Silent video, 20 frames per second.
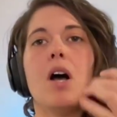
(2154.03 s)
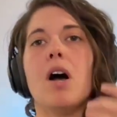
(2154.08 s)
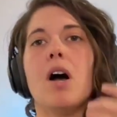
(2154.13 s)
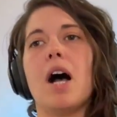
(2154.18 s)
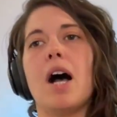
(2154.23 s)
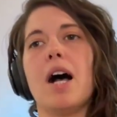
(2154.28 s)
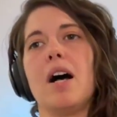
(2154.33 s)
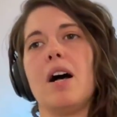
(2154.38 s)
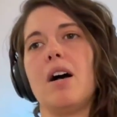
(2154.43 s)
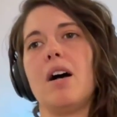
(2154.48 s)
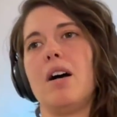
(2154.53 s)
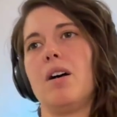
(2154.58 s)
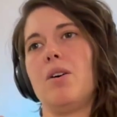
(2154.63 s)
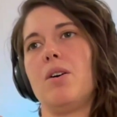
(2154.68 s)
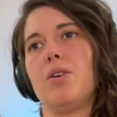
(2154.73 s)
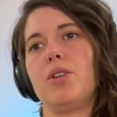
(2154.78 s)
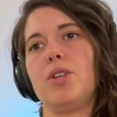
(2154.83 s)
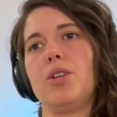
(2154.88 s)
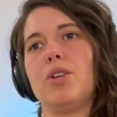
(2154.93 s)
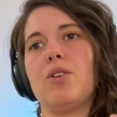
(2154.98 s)
uh,
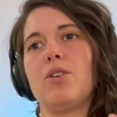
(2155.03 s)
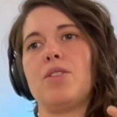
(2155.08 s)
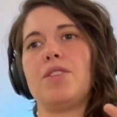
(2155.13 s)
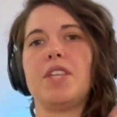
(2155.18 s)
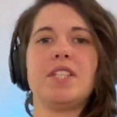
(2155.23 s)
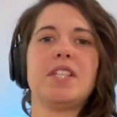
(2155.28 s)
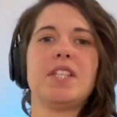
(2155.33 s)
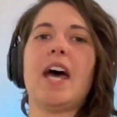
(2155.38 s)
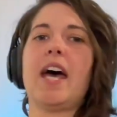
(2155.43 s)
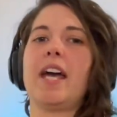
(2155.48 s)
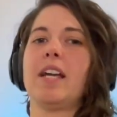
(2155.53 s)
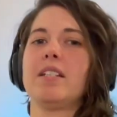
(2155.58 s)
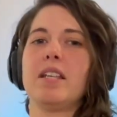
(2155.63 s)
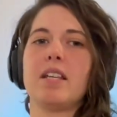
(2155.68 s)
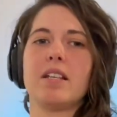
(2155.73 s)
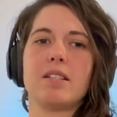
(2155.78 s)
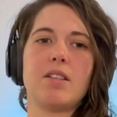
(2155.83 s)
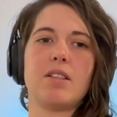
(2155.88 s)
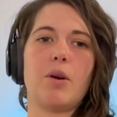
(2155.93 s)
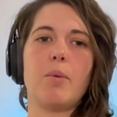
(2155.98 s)
you know the
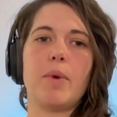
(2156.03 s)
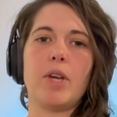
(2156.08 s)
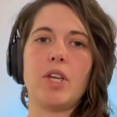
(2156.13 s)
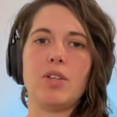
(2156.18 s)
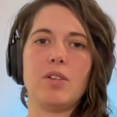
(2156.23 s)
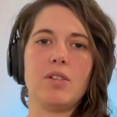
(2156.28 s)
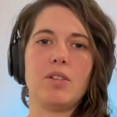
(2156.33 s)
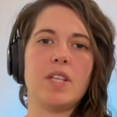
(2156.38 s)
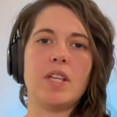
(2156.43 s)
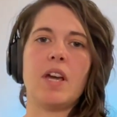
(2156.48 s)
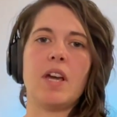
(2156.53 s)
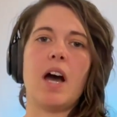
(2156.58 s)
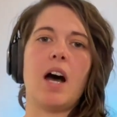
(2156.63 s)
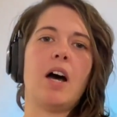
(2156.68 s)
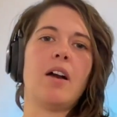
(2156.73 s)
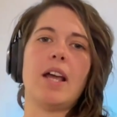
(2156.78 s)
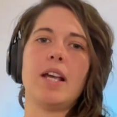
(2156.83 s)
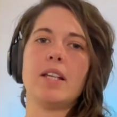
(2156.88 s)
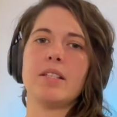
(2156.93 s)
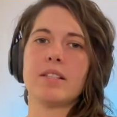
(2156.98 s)
tactics that we're using
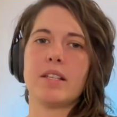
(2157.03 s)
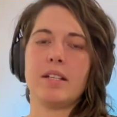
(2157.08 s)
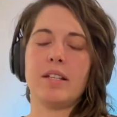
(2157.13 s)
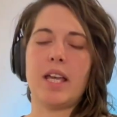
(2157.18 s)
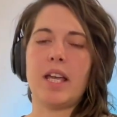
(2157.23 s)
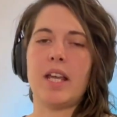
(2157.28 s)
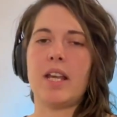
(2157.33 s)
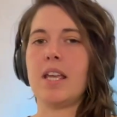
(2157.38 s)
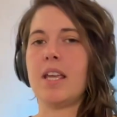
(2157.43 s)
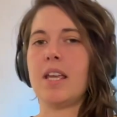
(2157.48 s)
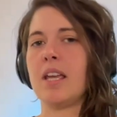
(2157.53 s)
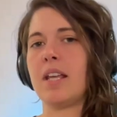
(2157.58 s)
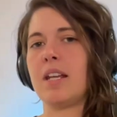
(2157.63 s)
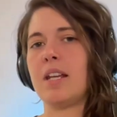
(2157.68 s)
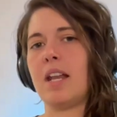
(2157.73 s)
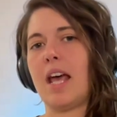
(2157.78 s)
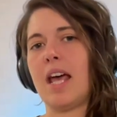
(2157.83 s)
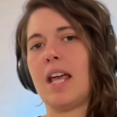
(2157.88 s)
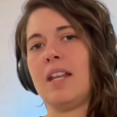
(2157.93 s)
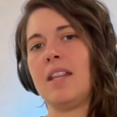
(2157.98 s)
are escalating
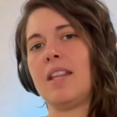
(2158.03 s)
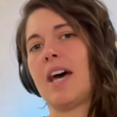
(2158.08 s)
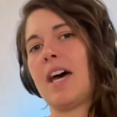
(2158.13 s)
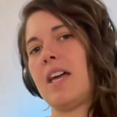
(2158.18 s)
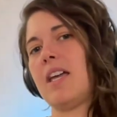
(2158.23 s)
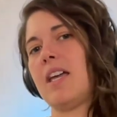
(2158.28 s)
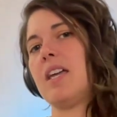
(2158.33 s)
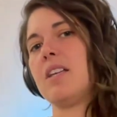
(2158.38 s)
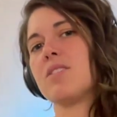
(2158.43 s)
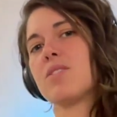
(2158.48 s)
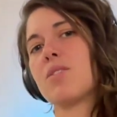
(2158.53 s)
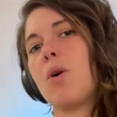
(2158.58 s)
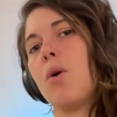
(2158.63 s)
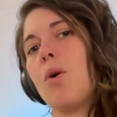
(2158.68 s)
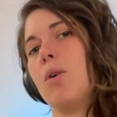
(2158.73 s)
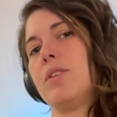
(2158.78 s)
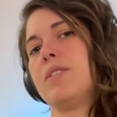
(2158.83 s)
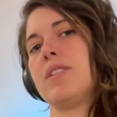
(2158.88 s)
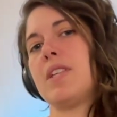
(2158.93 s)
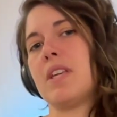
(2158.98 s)
and and that is
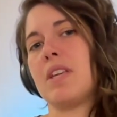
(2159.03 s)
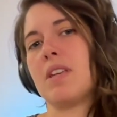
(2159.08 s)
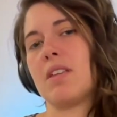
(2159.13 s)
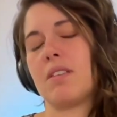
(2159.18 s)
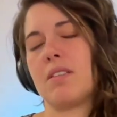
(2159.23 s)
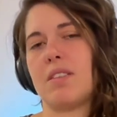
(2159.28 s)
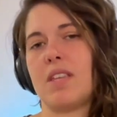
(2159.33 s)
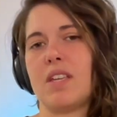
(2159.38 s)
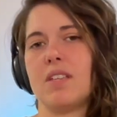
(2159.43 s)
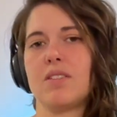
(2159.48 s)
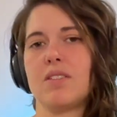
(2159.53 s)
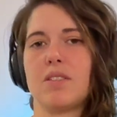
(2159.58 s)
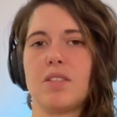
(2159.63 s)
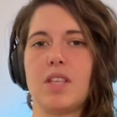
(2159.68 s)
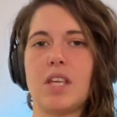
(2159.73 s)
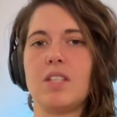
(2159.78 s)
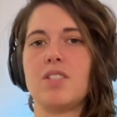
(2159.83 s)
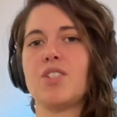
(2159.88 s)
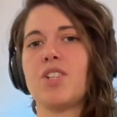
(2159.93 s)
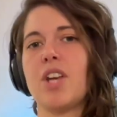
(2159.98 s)
causing this these